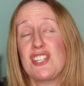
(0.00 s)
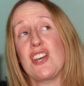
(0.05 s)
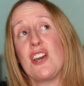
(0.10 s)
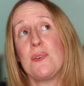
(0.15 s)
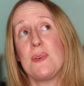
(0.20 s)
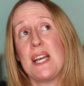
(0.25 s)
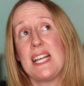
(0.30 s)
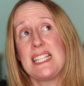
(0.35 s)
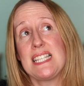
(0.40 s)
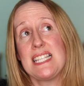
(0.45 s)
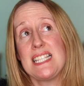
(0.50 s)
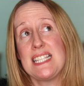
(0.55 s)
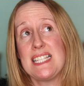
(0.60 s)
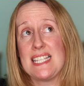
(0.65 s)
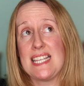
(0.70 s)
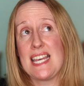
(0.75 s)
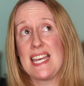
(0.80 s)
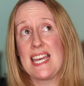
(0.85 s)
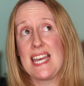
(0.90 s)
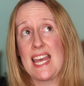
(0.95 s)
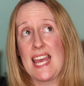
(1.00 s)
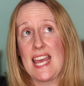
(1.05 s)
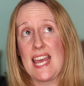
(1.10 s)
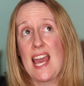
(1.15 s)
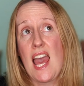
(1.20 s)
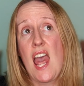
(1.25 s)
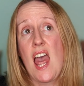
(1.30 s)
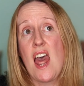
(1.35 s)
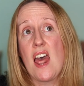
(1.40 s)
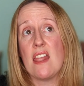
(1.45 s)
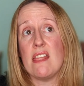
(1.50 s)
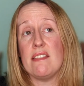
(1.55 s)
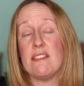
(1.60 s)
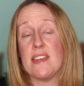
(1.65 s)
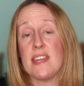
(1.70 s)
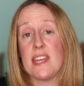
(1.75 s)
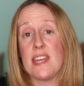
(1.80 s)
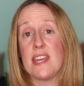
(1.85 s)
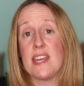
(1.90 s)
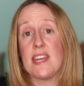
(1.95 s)
to go and see
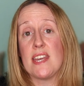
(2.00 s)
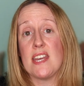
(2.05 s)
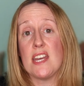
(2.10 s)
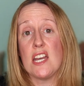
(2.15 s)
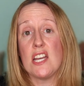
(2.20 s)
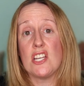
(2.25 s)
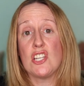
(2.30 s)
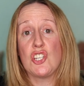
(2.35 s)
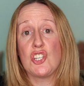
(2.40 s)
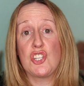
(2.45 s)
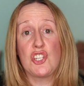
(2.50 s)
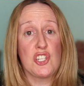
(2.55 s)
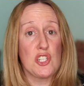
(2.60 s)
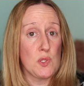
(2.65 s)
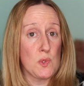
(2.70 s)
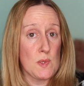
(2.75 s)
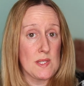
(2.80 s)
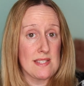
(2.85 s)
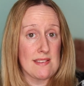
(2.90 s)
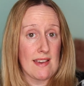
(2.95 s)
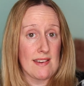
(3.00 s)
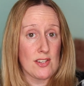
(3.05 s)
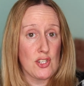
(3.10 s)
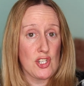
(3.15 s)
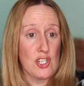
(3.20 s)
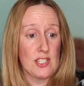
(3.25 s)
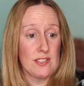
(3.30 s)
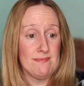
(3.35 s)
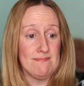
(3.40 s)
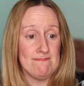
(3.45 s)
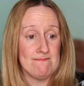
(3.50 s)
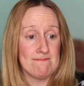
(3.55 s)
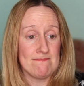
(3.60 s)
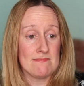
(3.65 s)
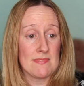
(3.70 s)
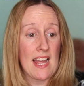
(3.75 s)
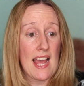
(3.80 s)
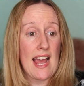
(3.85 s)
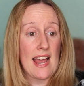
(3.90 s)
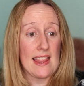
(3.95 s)
the shoe section.
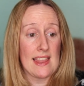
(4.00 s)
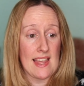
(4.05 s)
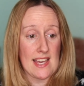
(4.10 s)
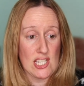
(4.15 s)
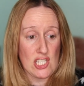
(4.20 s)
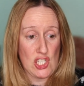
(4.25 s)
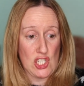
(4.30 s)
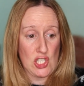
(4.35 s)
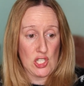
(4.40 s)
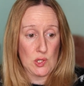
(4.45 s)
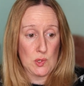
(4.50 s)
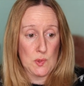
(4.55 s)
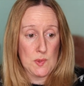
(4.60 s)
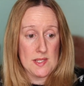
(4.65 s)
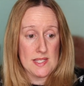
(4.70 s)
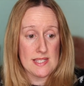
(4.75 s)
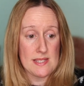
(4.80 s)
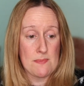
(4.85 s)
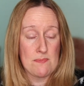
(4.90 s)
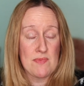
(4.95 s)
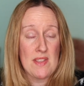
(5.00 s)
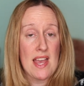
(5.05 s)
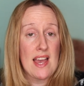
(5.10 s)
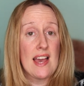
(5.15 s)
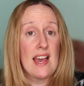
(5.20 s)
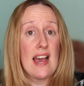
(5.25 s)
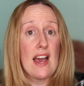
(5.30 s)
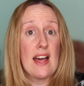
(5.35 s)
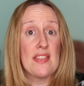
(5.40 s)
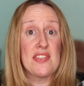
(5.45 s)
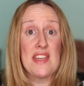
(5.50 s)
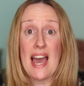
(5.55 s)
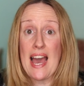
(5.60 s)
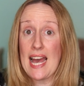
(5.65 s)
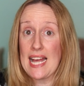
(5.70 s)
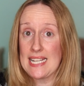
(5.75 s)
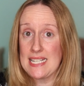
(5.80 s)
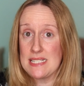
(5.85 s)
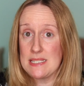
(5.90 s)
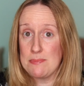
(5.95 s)
I like shoes. The
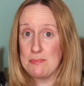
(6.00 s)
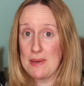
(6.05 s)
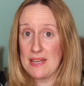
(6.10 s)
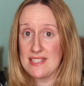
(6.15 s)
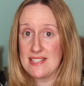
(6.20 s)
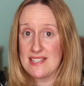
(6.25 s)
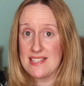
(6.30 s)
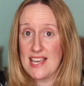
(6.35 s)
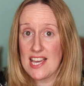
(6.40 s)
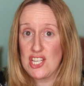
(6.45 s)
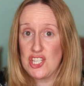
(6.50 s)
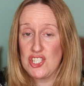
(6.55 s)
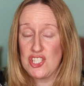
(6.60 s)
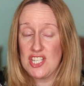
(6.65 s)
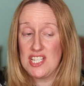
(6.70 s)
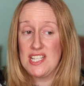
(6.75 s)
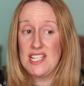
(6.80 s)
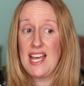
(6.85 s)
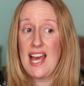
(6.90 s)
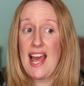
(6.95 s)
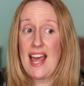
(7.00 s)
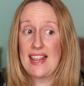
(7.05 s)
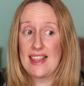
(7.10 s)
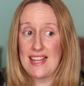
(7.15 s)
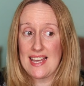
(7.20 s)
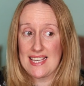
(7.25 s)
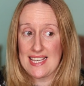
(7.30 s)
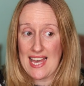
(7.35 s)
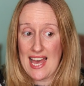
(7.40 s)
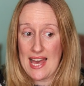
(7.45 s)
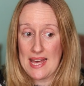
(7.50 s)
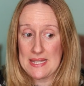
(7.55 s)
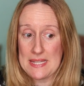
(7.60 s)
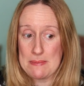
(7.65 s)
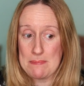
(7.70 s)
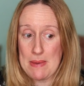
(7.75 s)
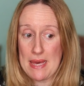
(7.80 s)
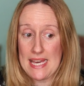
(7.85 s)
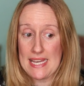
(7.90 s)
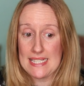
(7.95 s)
handbag section. I like
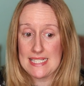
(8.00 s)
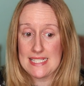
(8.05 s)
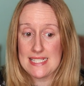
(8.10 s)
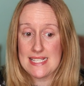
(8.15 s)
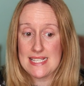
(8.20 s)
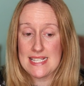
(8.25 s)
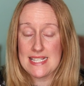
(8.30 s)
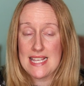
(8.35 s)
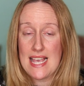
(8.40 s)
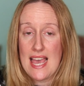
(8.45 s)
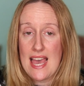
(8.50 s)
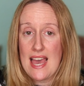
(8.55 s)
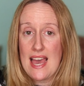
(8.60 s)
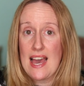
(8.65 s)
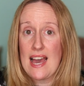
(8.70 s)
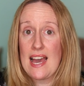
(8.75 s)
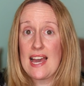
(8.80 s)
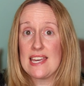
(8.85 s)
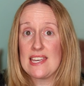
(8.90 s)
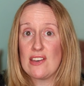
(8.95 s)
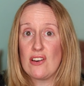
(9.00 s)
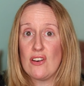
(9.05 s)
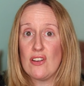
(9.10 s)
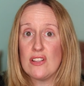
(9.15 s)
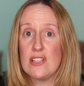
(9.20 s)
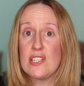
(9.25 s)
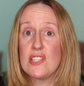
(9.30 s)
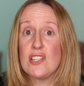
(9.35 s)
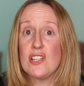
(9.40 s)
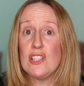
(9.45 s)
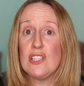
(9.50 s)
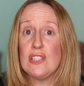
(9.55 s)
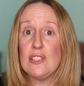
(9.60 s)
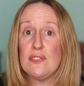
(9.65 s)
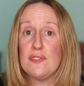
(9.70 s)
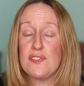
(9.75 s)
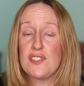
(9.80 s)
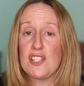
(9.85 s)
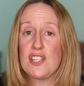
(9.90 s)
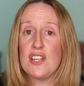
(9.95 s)
handbags. I also
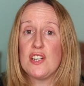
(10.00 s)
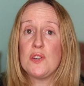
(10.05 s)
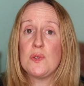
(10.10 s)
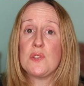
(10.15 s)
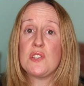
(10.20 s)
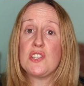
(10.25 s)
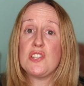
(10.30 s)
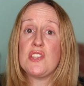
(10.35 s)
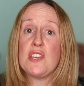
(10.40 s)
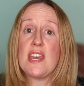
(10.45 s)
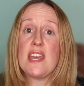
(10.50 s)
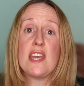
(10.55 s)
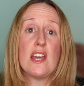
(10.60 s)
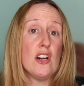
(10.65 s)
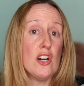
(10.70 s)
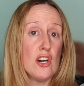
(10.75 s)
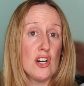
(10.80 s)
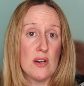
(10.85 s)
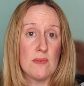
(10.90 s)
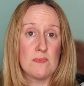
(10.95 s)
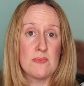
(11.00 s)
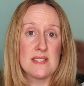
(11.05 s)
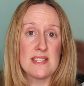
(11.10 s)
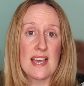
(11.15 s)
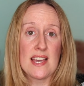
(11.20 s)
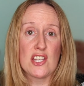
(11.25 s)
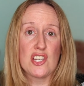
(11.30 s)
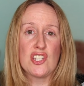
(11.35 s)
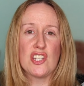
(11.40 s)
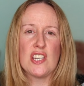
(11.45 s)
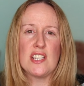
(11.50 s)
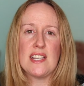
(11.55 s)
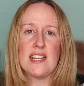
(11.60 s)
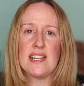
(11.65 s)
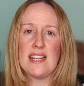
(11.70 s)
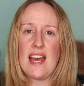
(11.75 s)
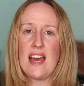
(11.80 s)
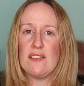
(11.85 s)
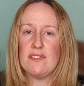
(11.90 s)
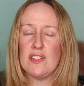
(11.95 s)
love to go to the home section
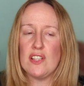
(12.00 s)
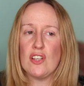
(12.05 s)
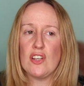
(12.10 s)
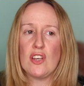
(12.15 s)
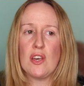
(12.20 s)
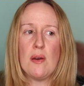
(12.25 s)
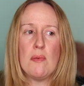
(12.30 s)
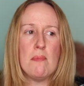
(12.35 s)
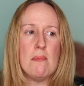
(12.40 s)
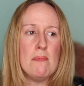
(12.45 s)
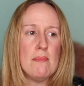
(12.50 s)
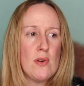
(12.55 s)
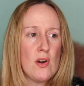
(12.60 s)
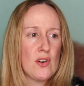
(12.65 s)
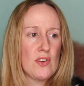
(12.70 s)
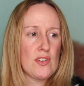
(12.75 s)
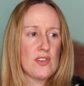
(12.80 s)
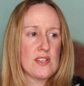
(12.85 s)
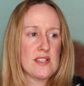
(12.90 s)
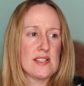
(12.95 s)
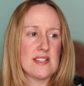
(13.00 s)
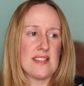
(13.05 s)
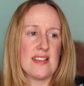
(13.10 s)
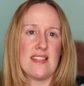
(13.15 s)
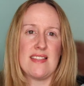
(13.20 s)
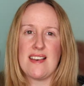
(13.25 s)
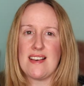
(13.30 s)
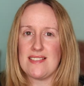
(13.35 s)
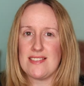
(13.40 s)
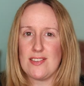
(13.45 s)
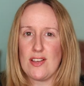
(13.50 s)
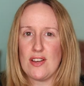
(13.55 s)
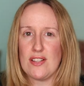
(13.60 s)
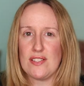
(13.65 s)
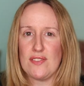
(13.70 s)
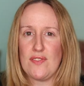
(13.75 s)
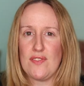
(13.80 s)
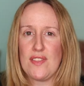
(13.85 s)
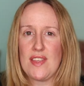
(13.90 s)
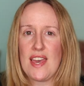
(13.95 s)
and have a look at mugs and that
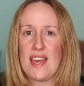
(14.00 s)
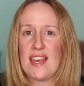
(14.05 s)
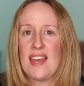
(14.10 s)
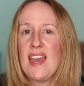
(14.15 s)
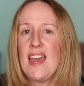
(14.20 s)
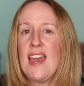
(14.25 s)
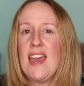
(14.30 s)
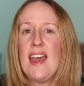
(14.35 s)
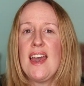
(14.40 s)
sort of thing.